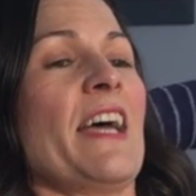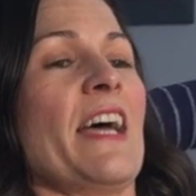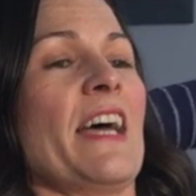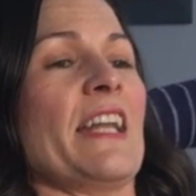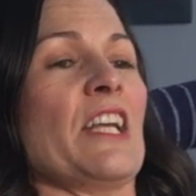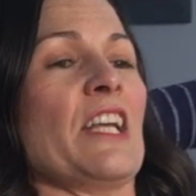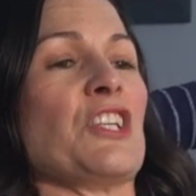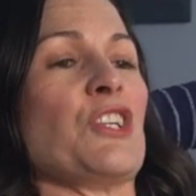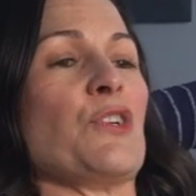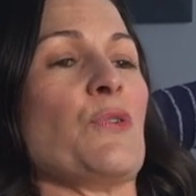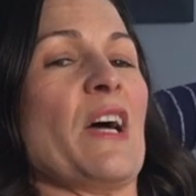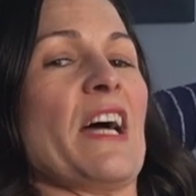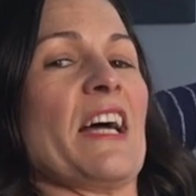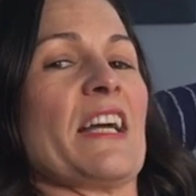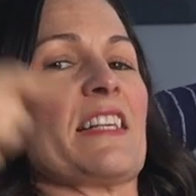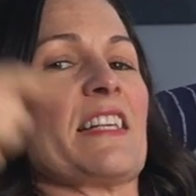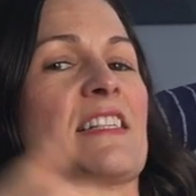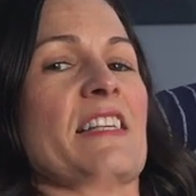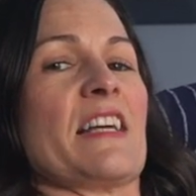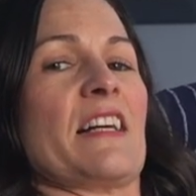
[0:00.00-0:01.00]
And as you
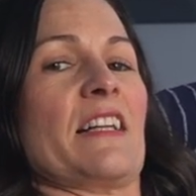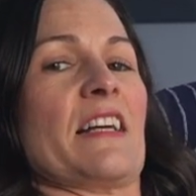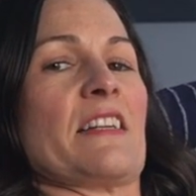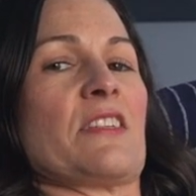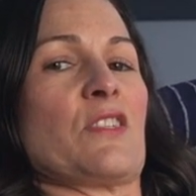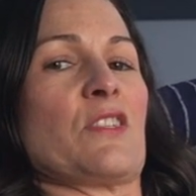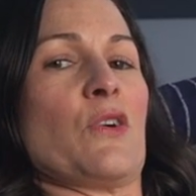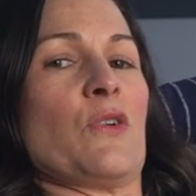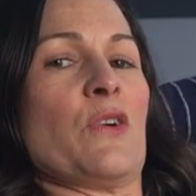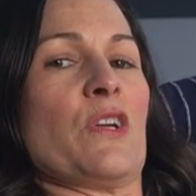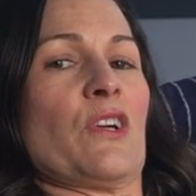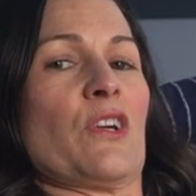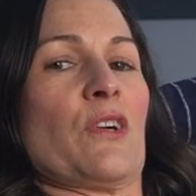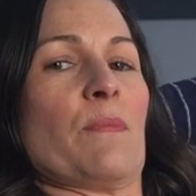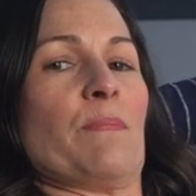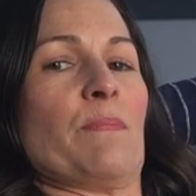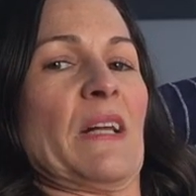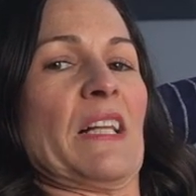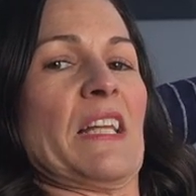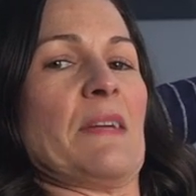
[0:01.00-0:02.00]
exhale, as though your
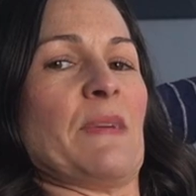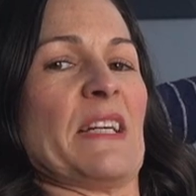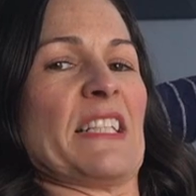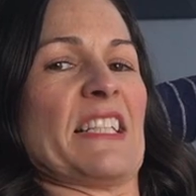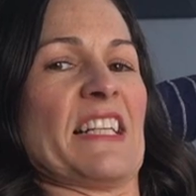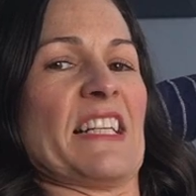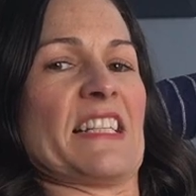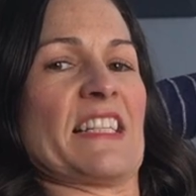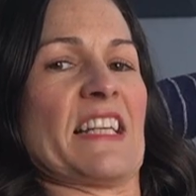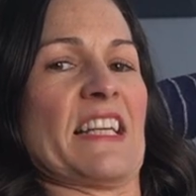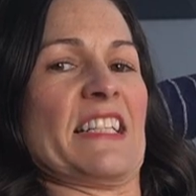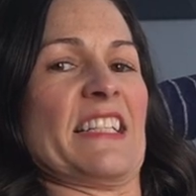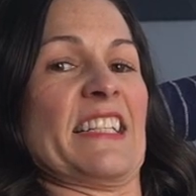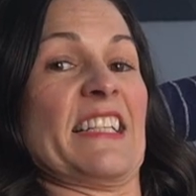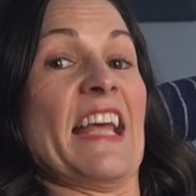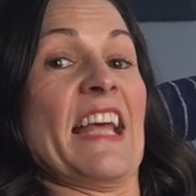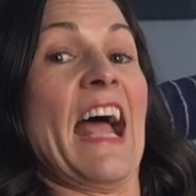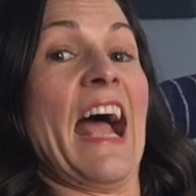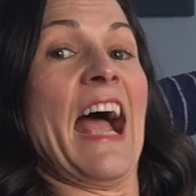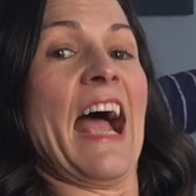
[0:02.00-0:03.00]
belly button's a
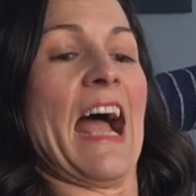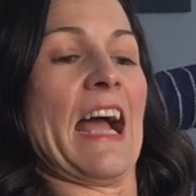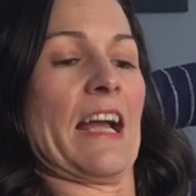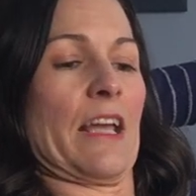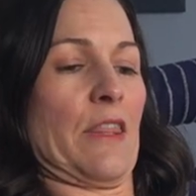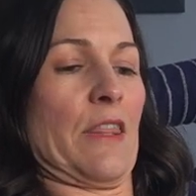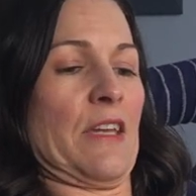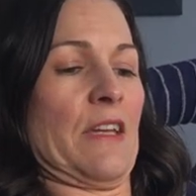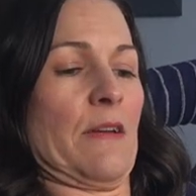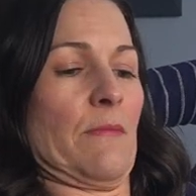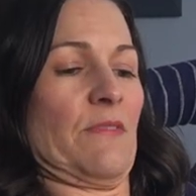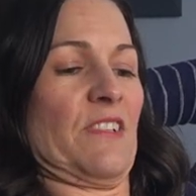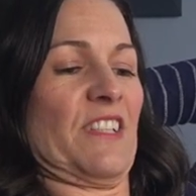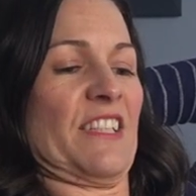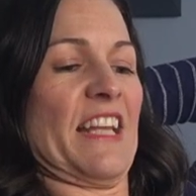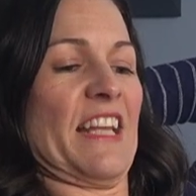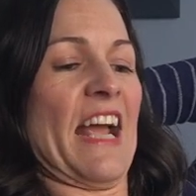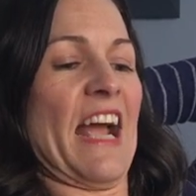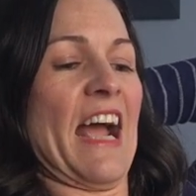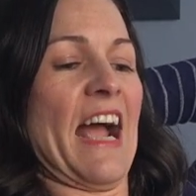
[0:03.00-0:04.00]
tack, think of
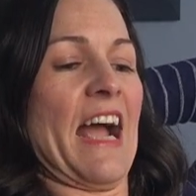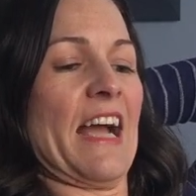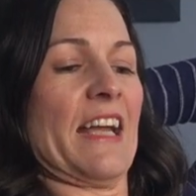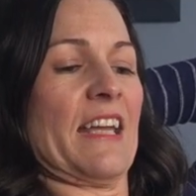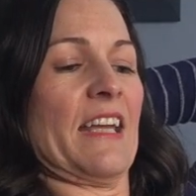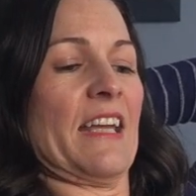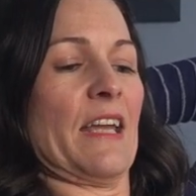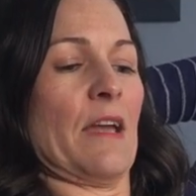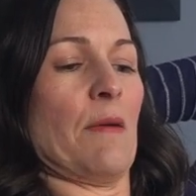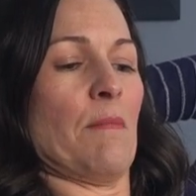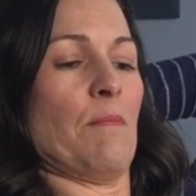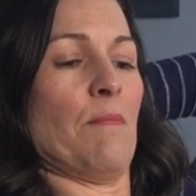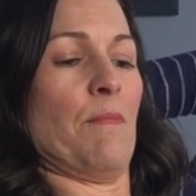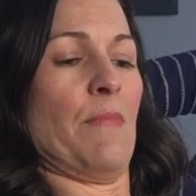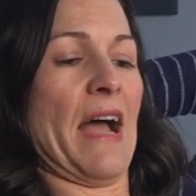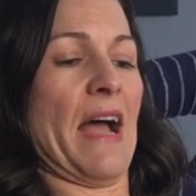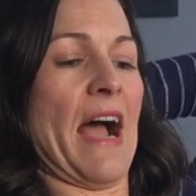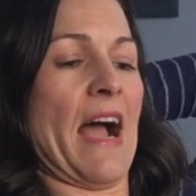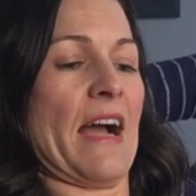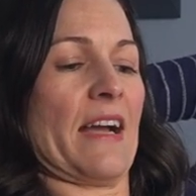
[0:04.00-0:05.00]
tacking it
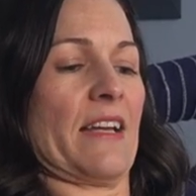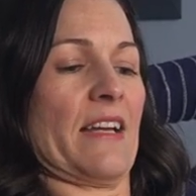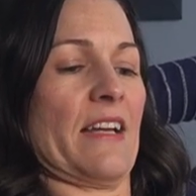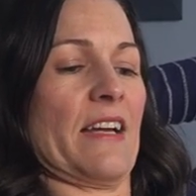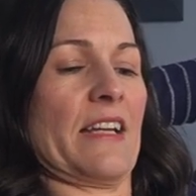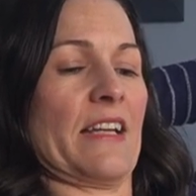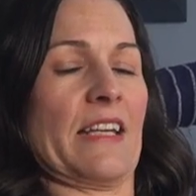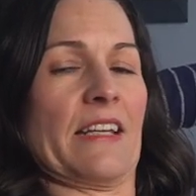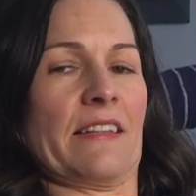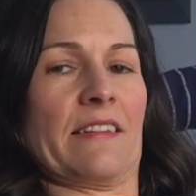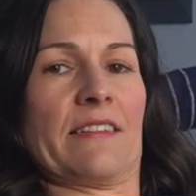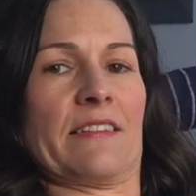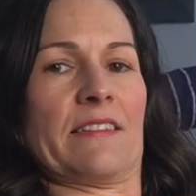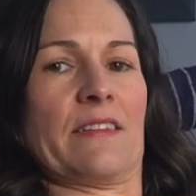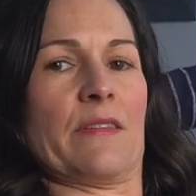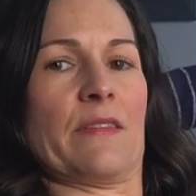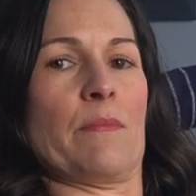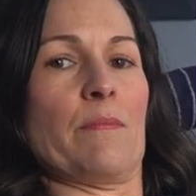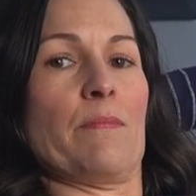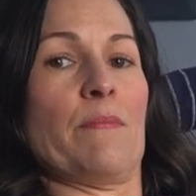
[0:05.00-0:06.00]
back against
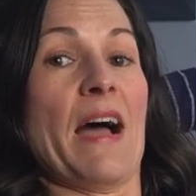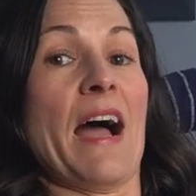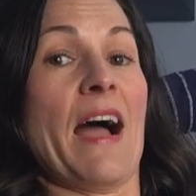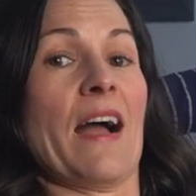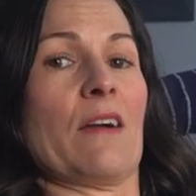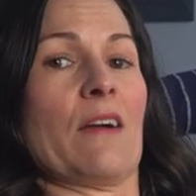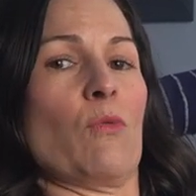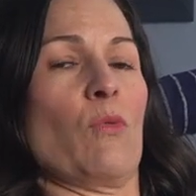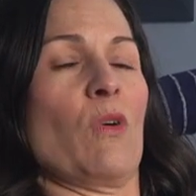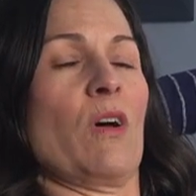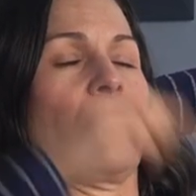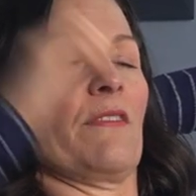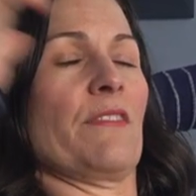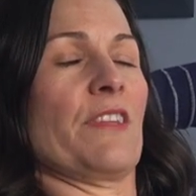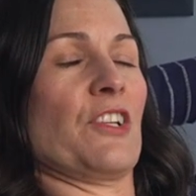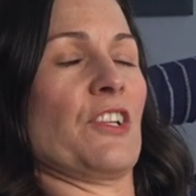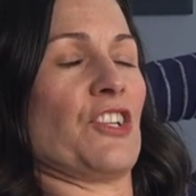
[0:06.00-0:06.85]
the back wall of the